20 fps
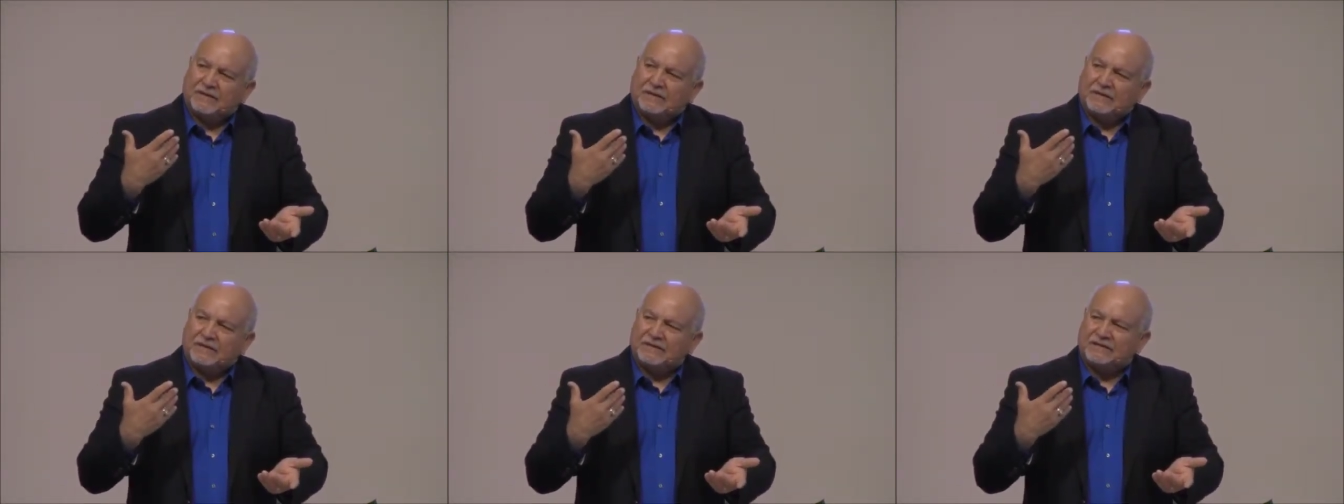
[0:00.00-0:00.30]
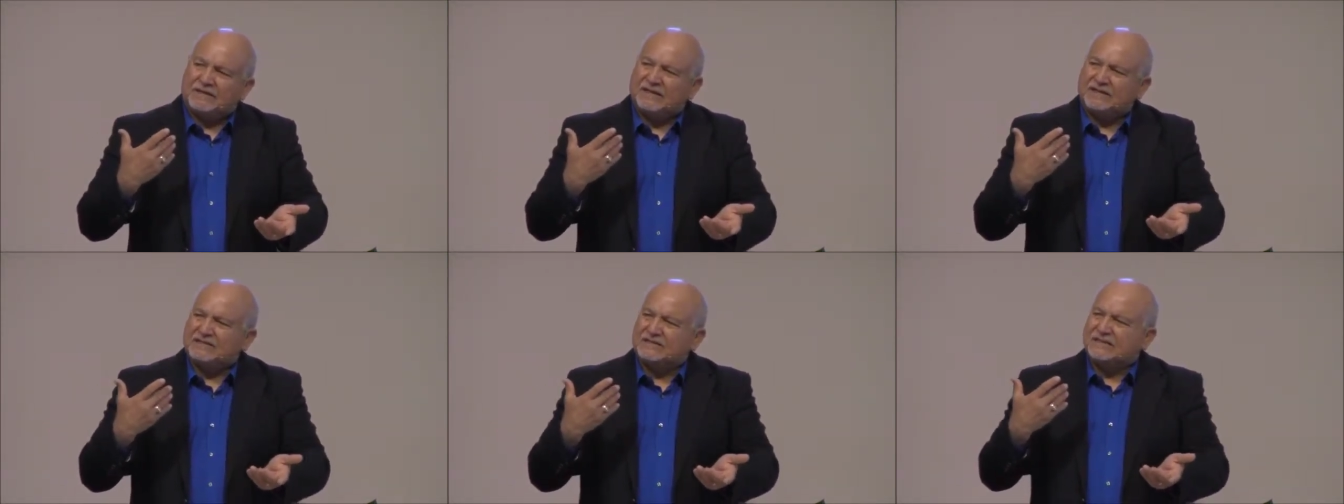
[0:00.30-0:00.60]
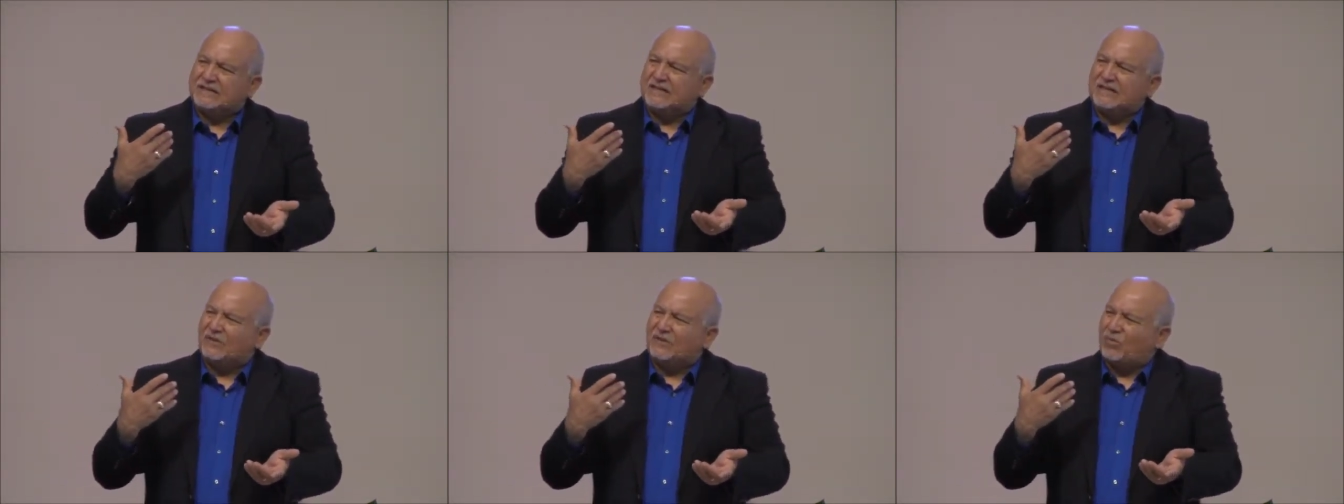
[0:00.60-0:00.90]
And they
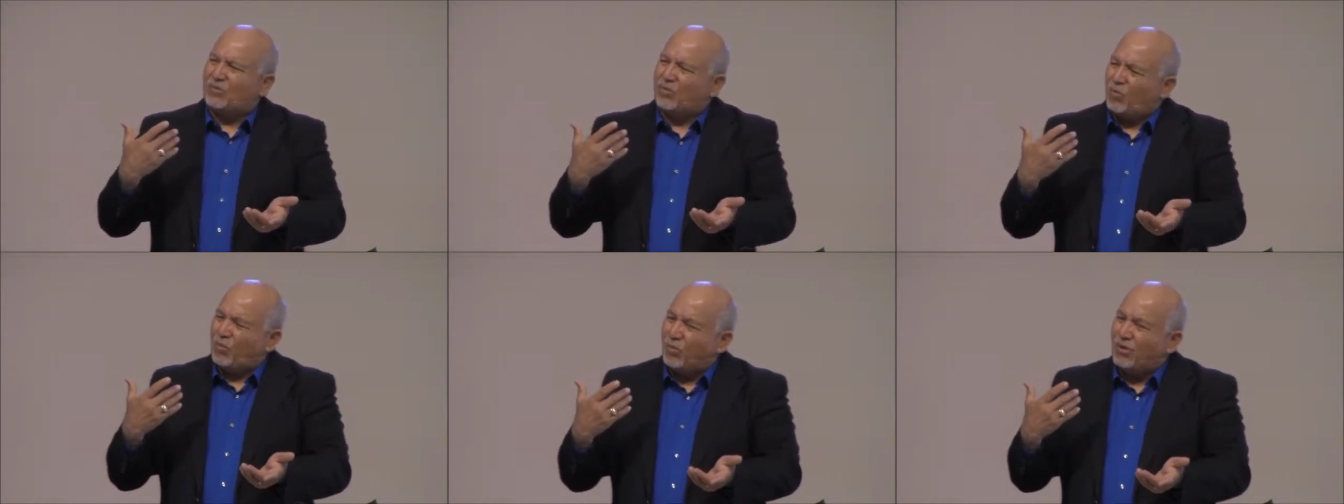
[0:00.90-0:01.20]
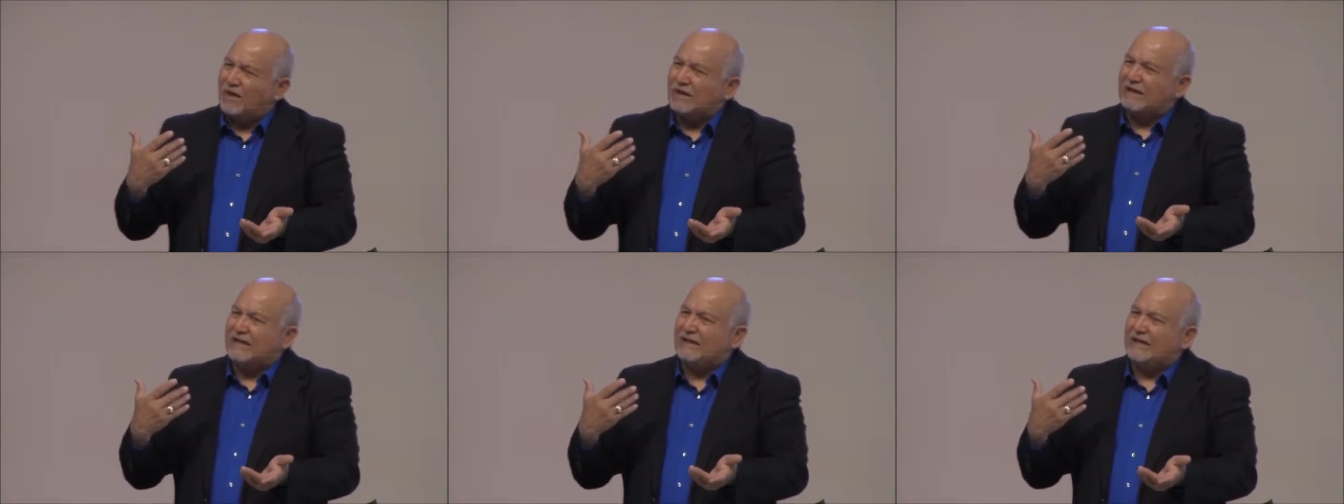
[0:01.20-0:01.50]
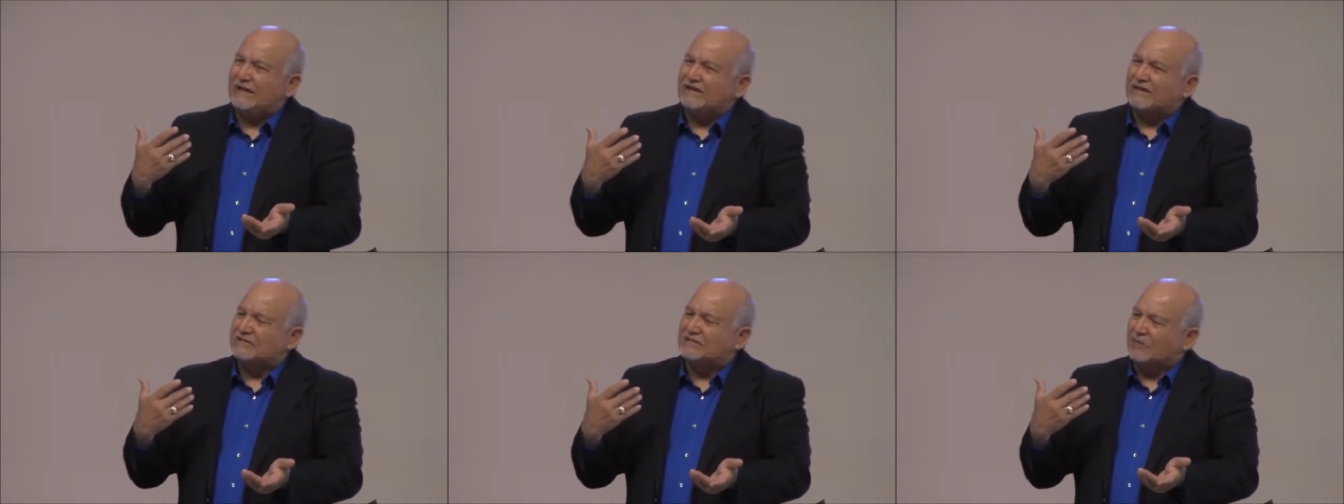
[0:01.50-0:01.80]
say, What
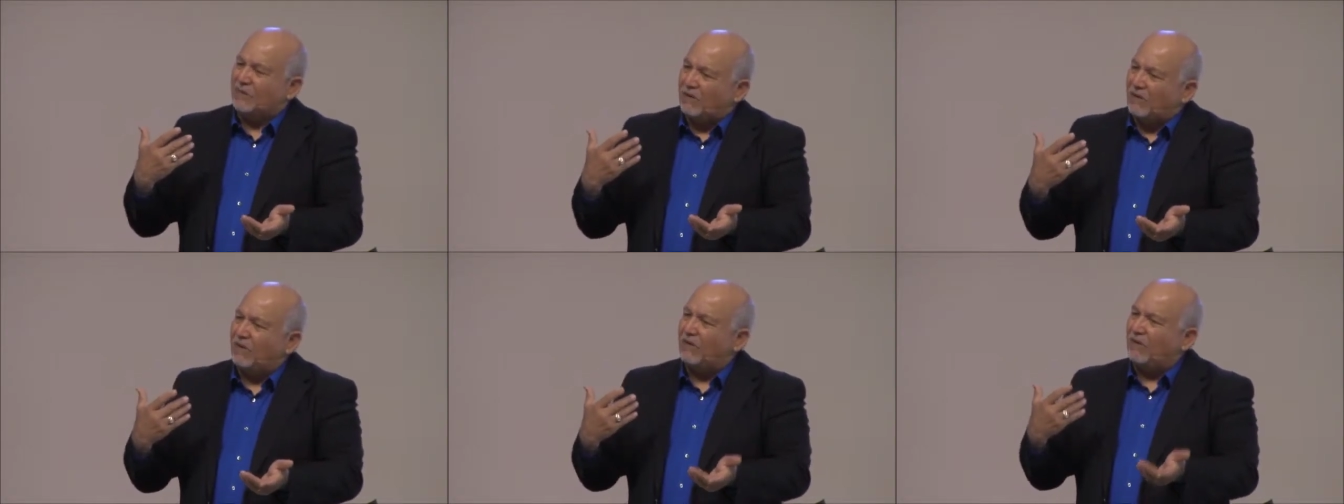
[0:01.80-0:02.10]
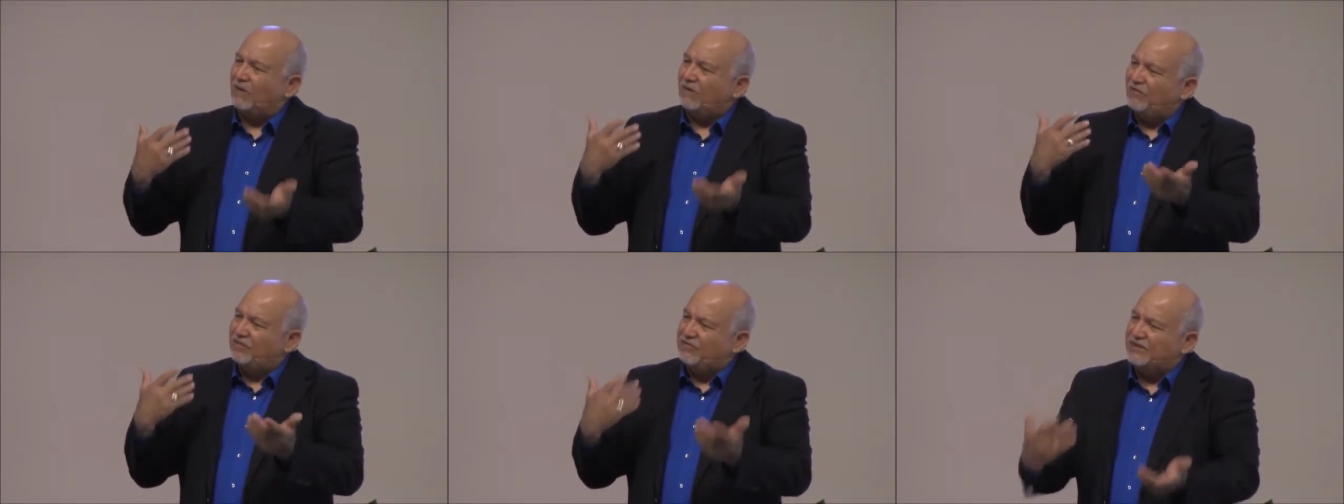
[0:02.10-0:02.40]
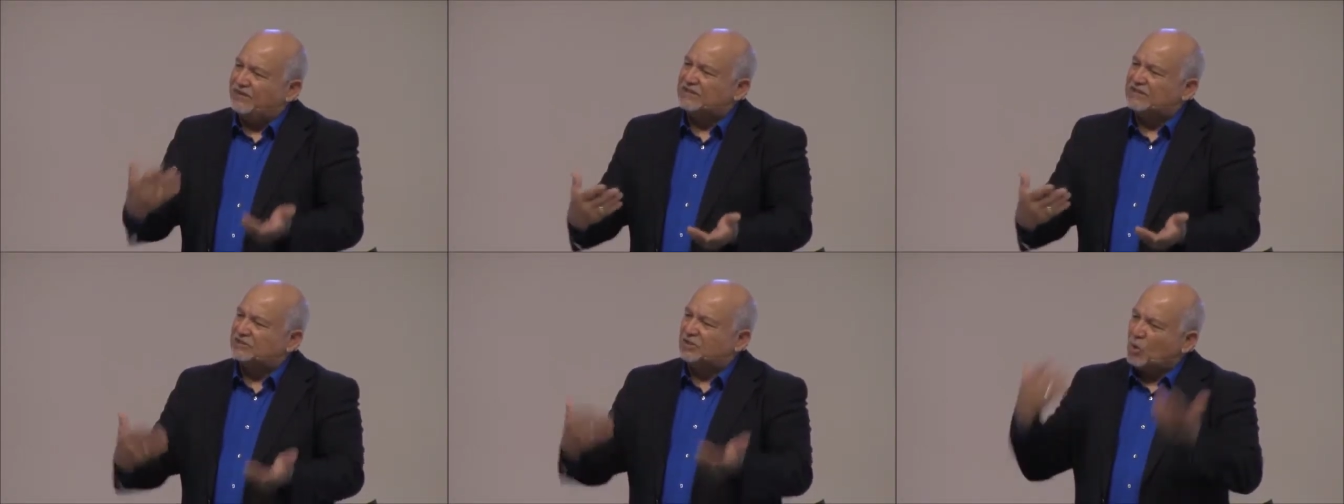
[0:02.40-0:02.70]
is all
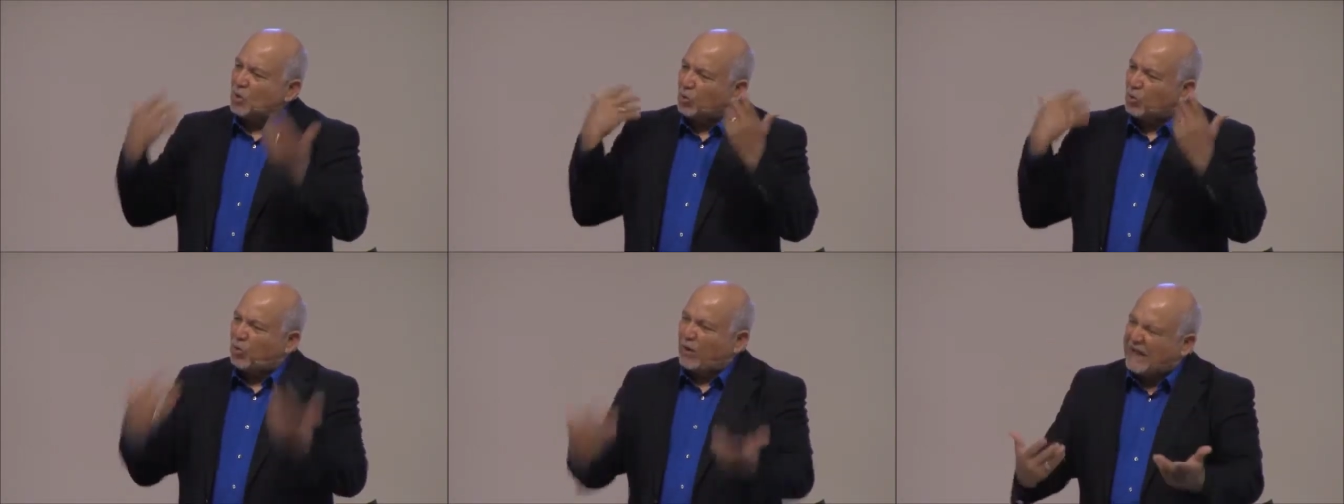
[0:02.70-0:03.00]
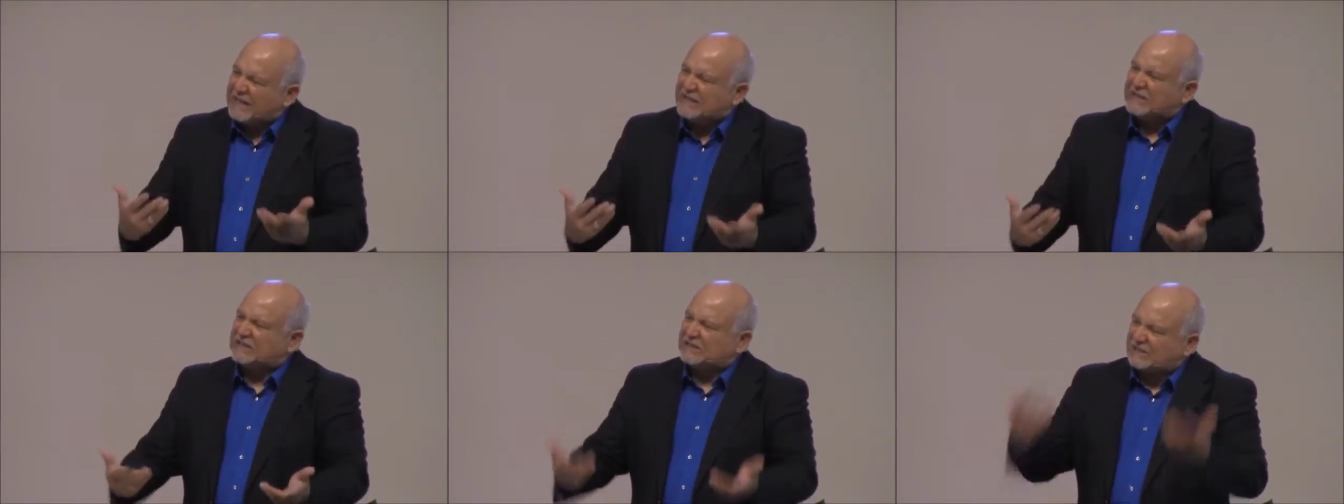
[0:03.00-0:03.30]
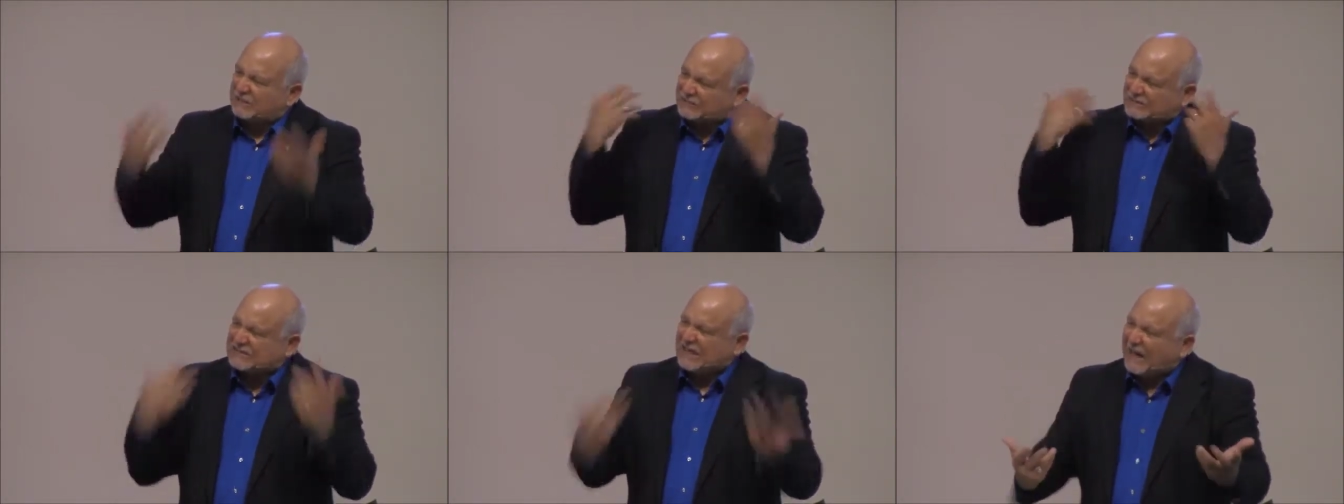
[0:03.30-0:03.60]
this waste
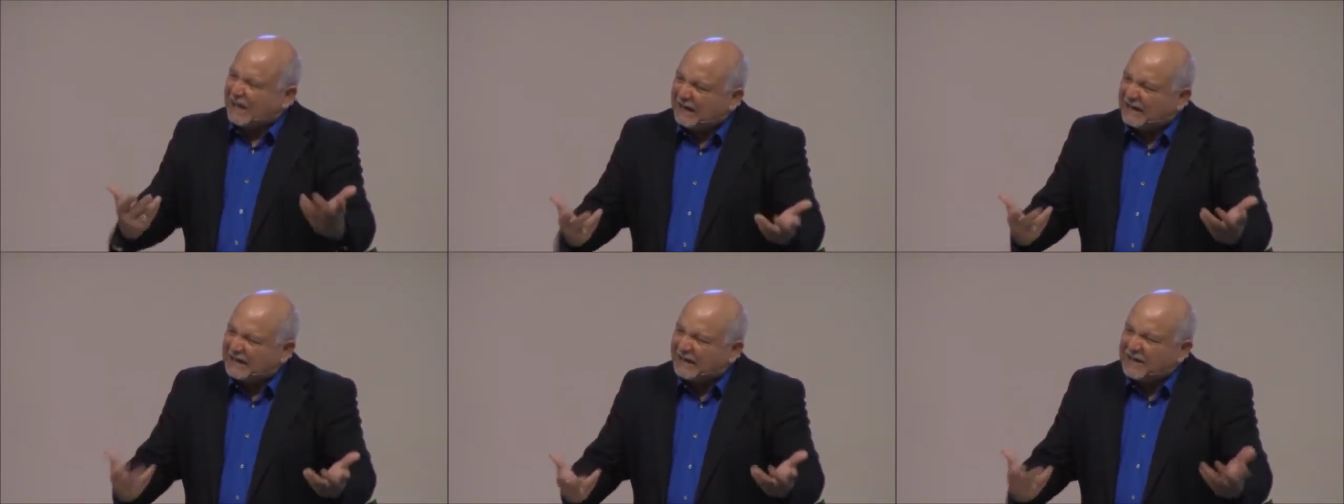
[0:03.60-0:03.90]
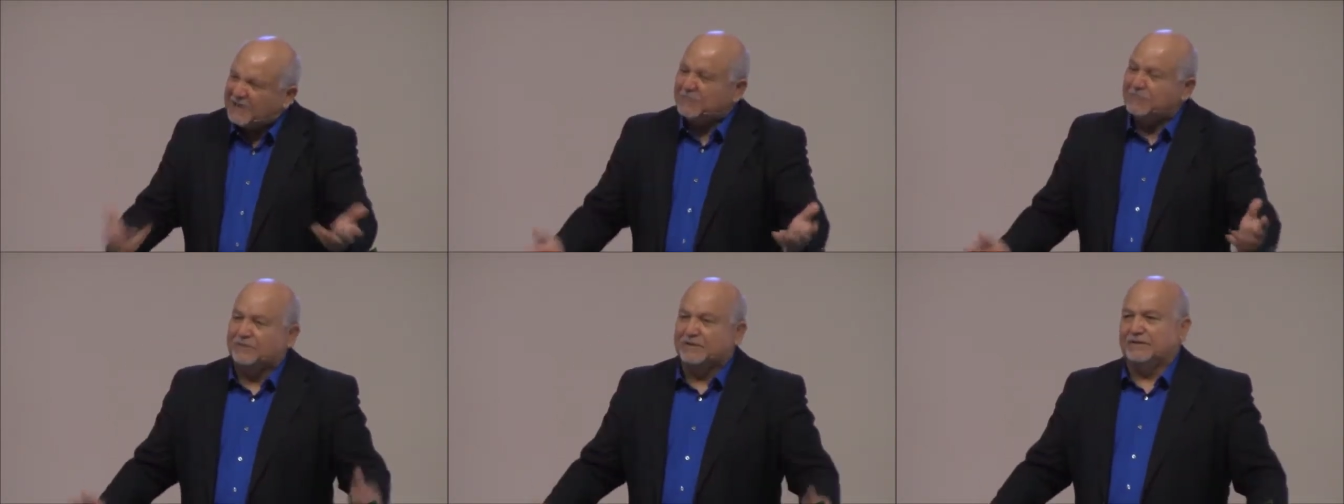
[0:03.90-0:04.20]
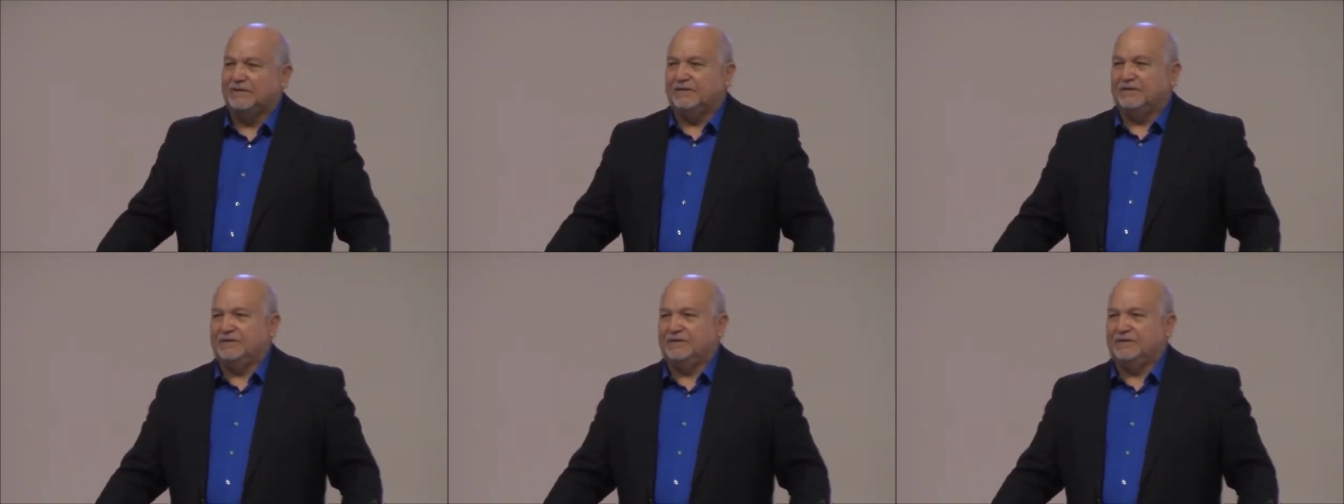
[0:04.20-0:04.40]
of time?